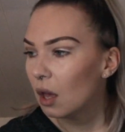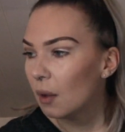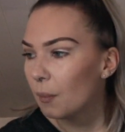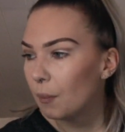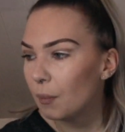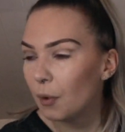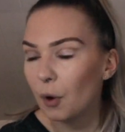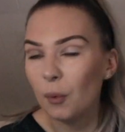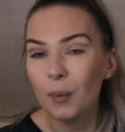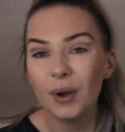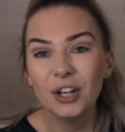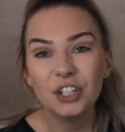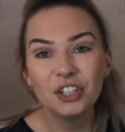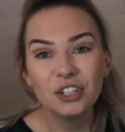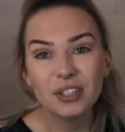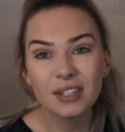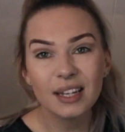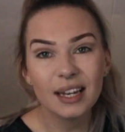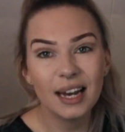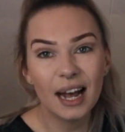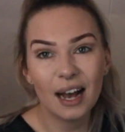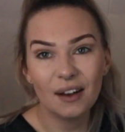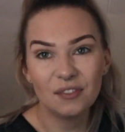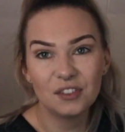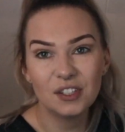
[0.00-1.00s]
But we're just
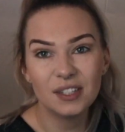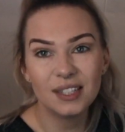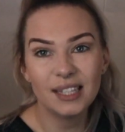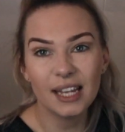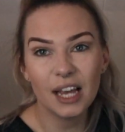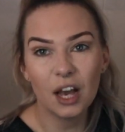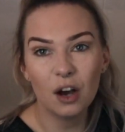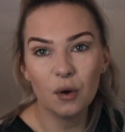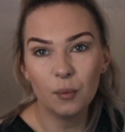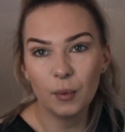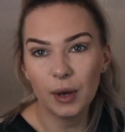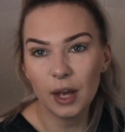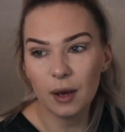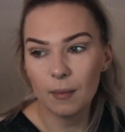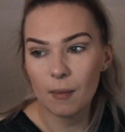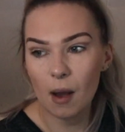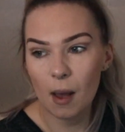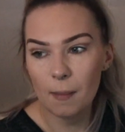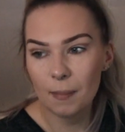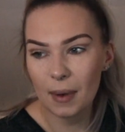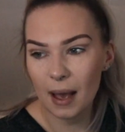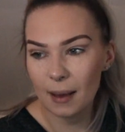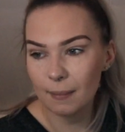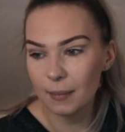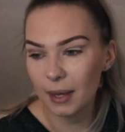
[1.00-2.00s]
going to have to see, aren't we? I
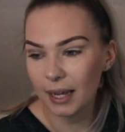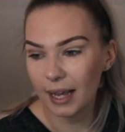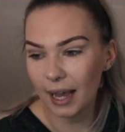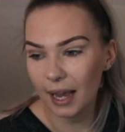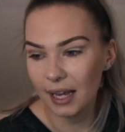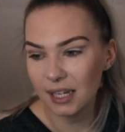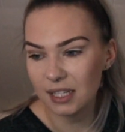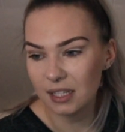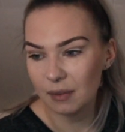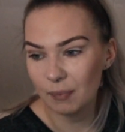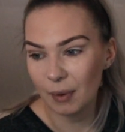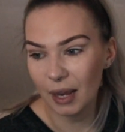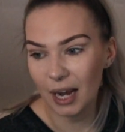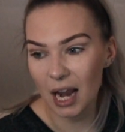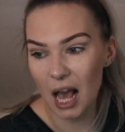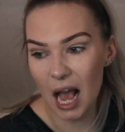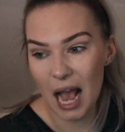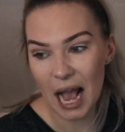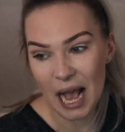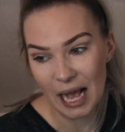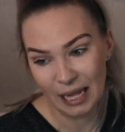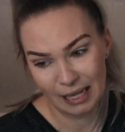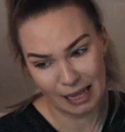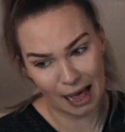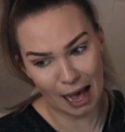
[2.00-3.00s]
might pack my case and be like,
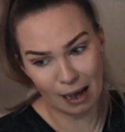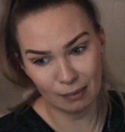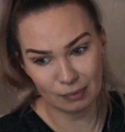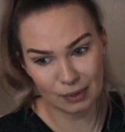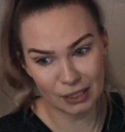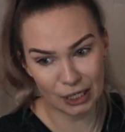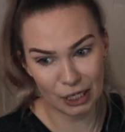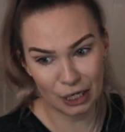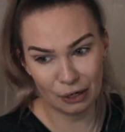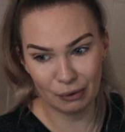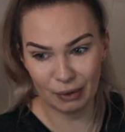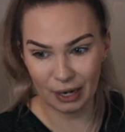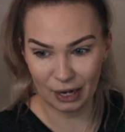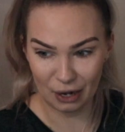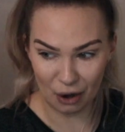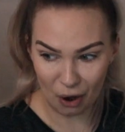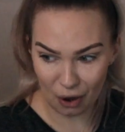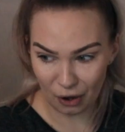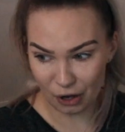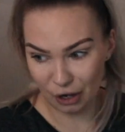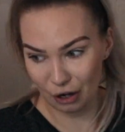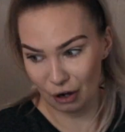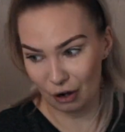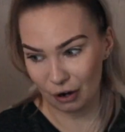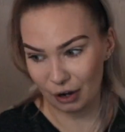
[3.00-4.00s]
absolutely
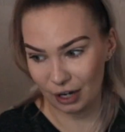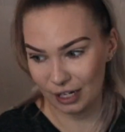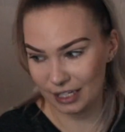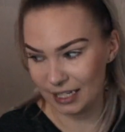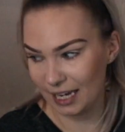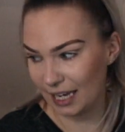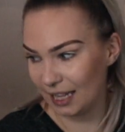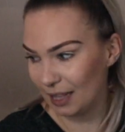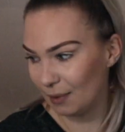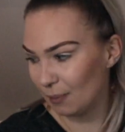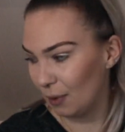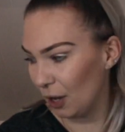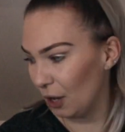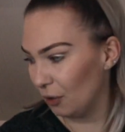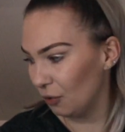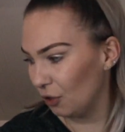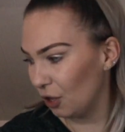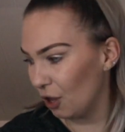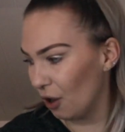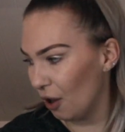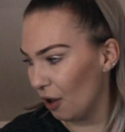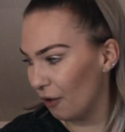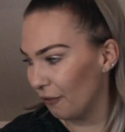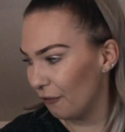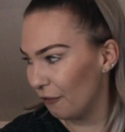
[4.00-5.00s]
not. You're not going to take them both. You
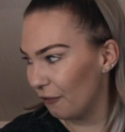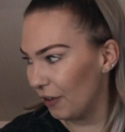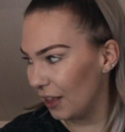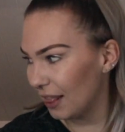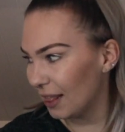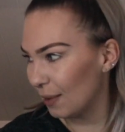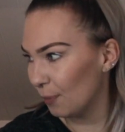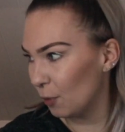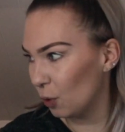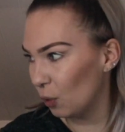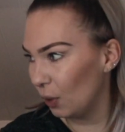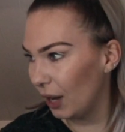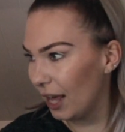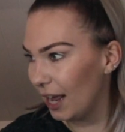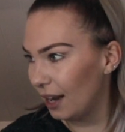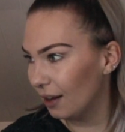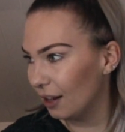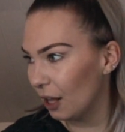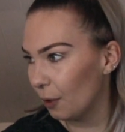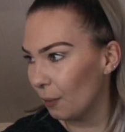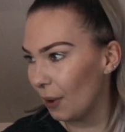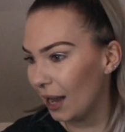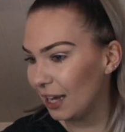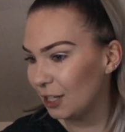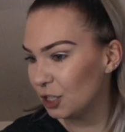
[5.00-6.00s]
can't fit them all in.
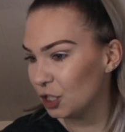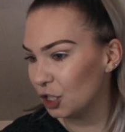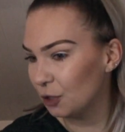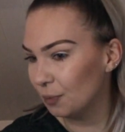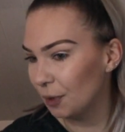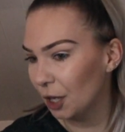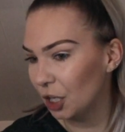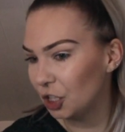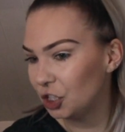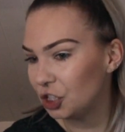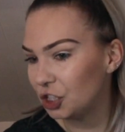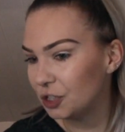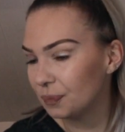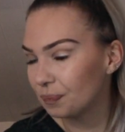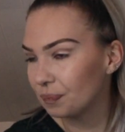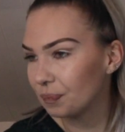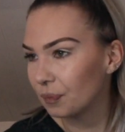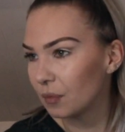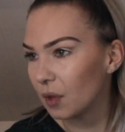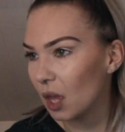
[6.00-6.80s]
They weigh too much.